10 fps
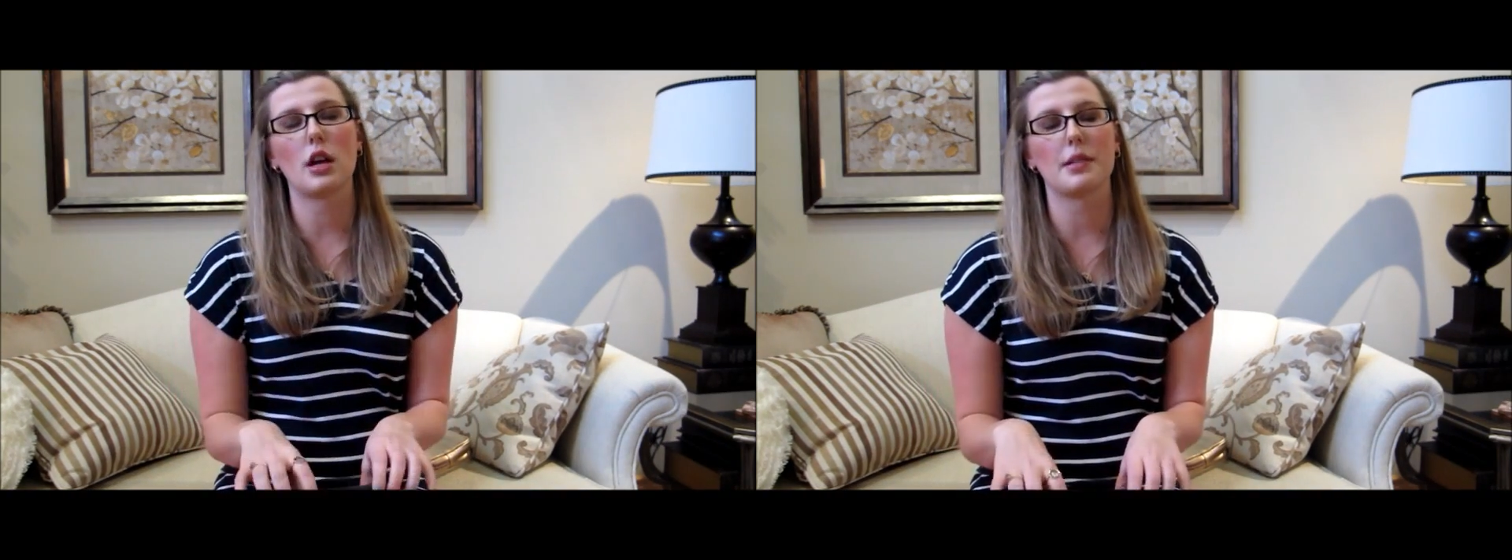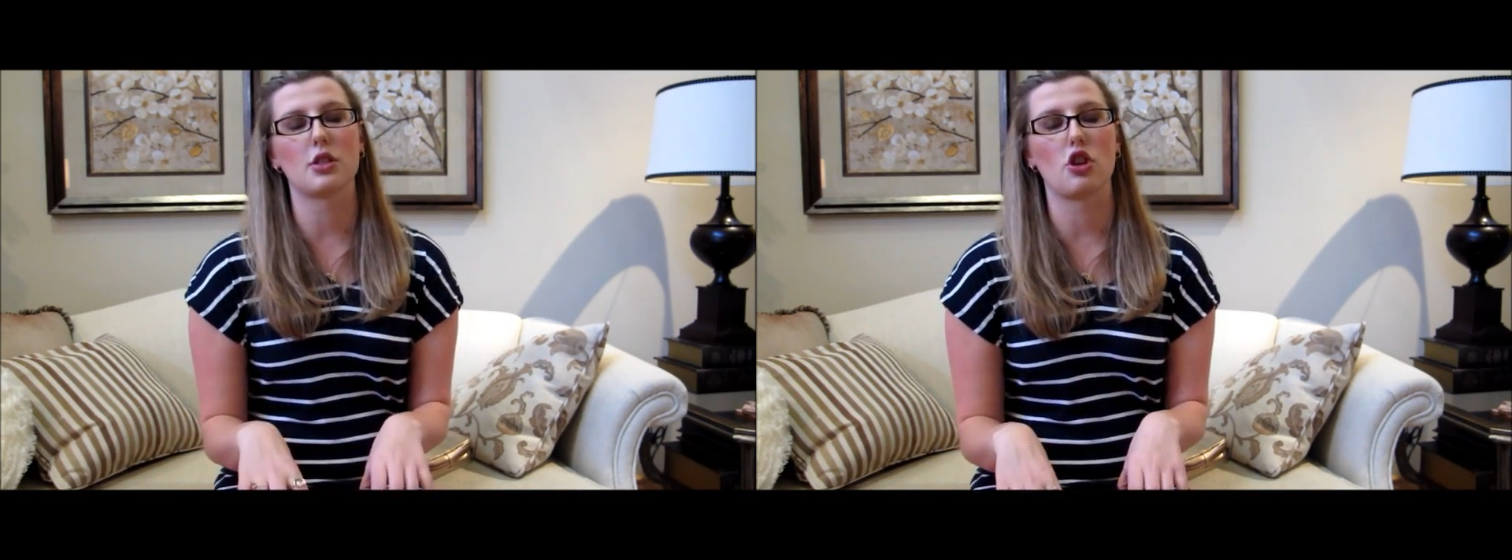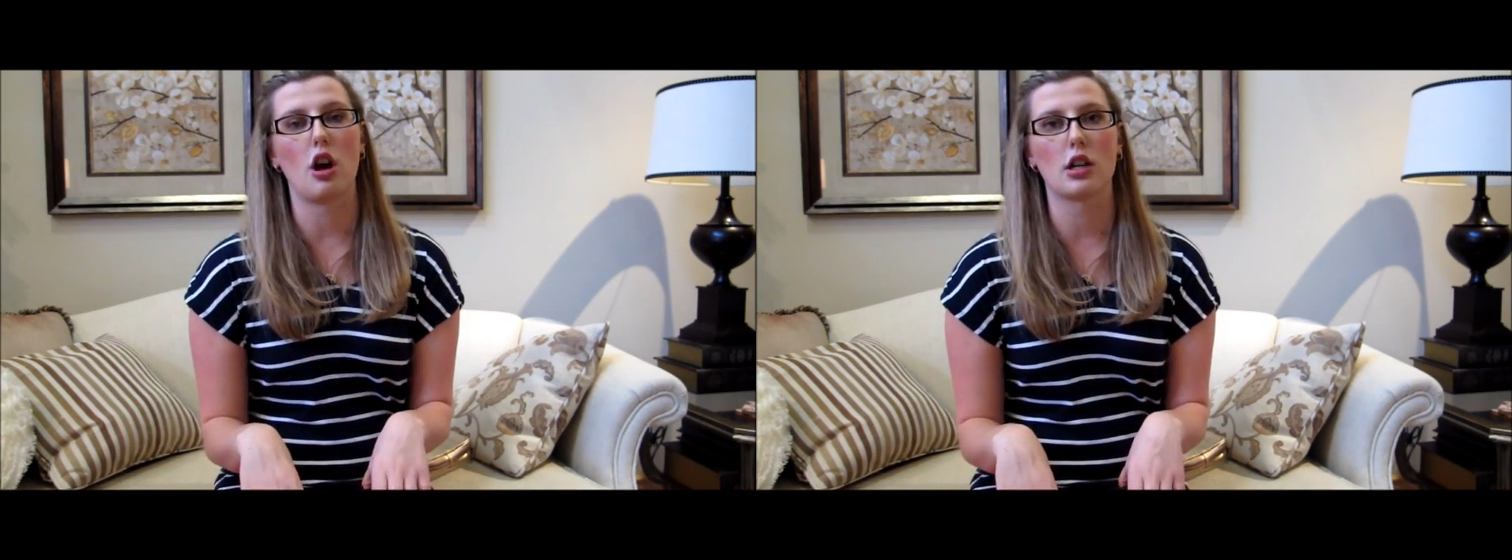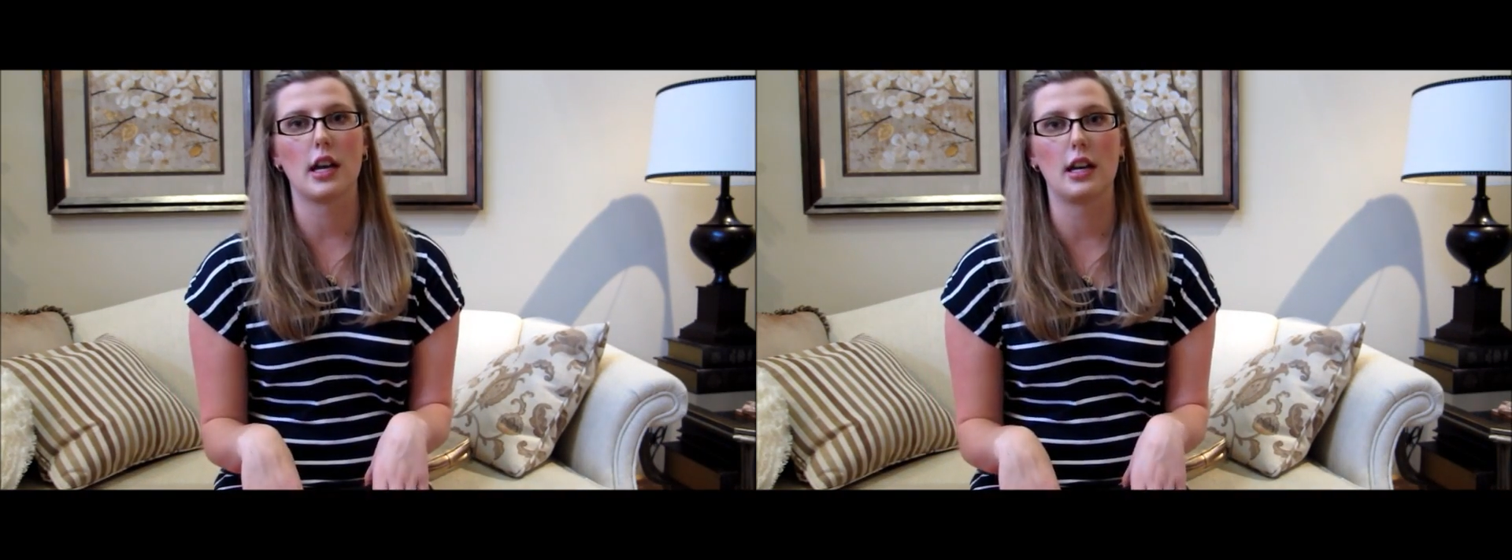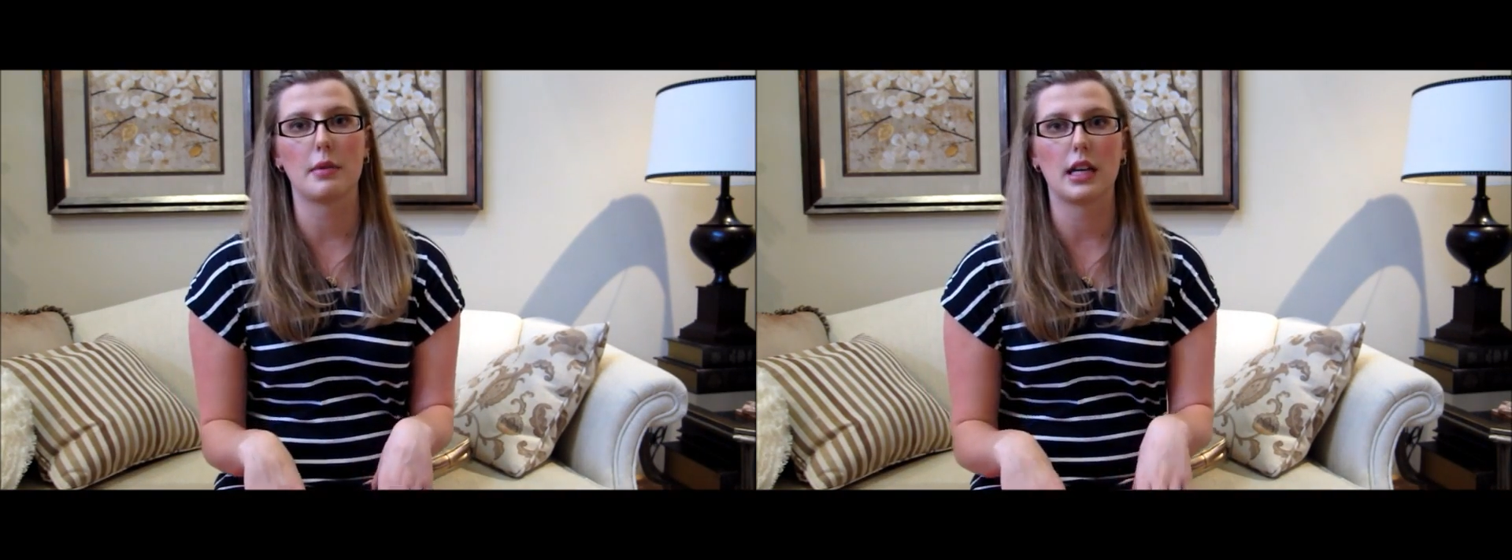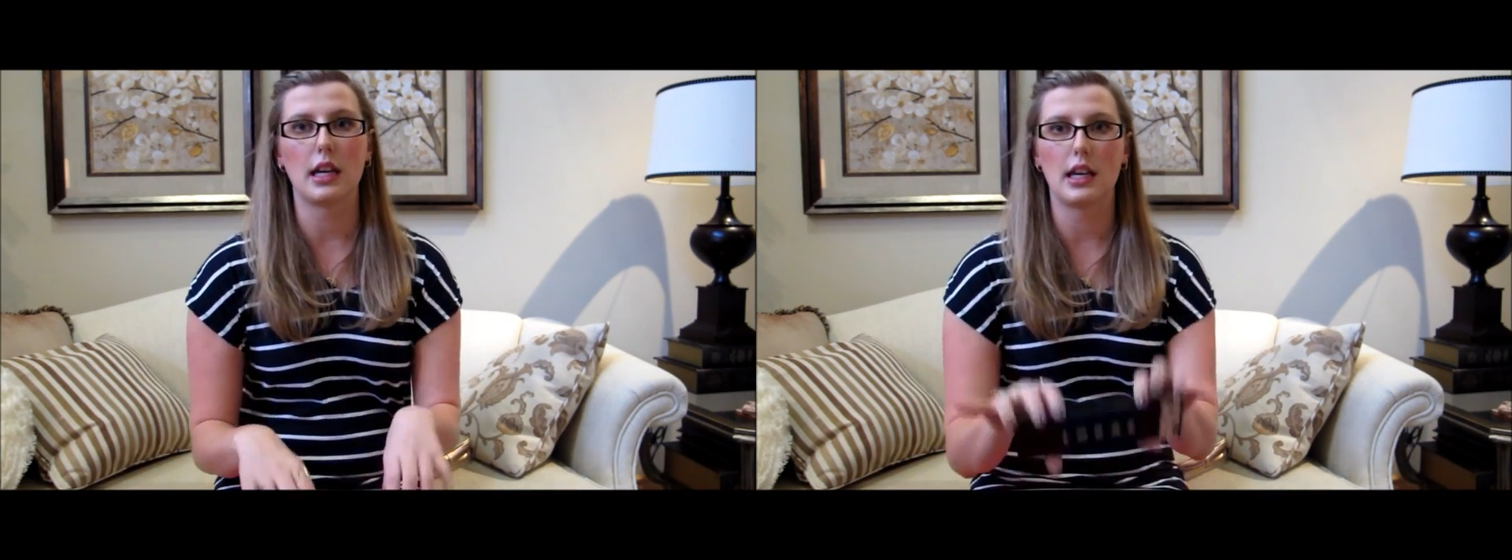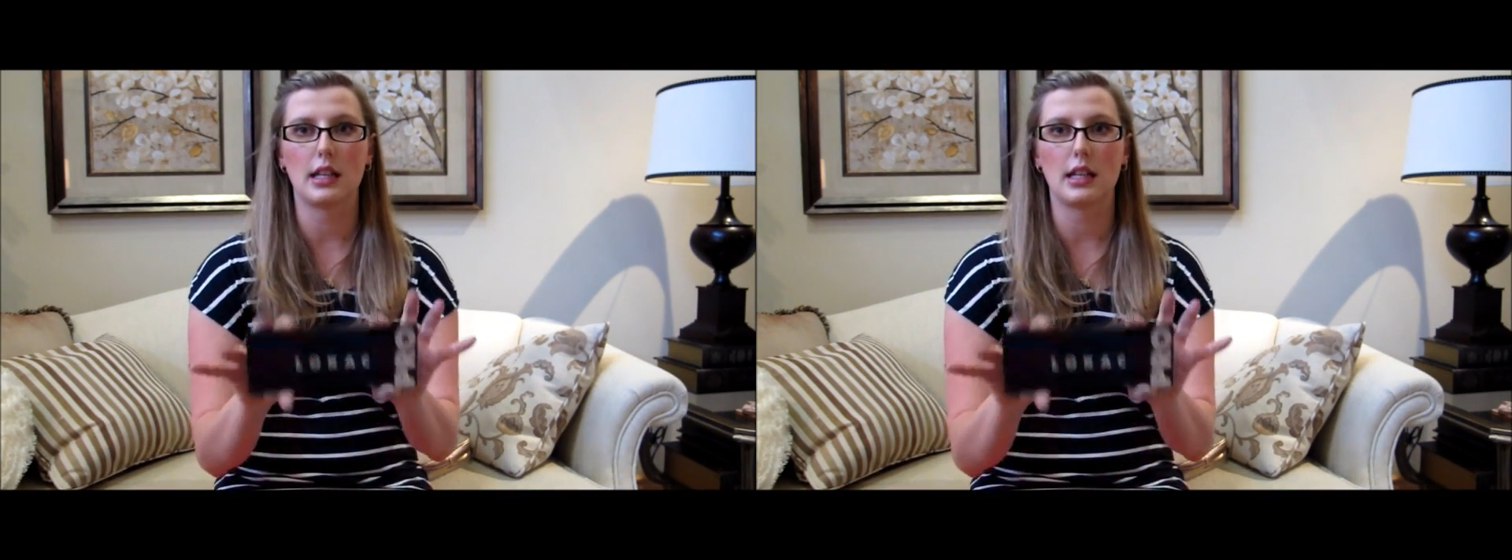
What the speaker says: come as a shock to anybody.